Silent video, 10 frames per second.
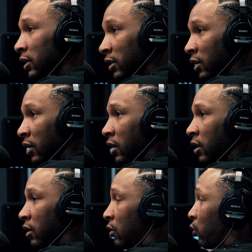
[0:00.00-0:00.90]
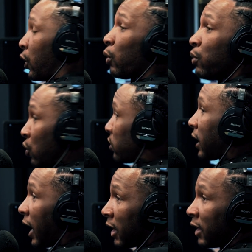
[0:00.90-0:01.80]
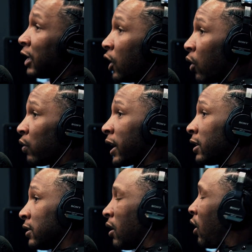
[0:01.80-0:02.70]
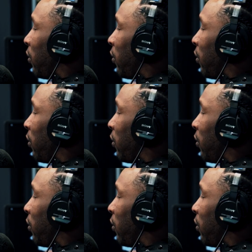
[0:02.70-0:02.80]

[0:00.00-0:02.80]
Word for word: Yeah. Real music heads, they know they can tell.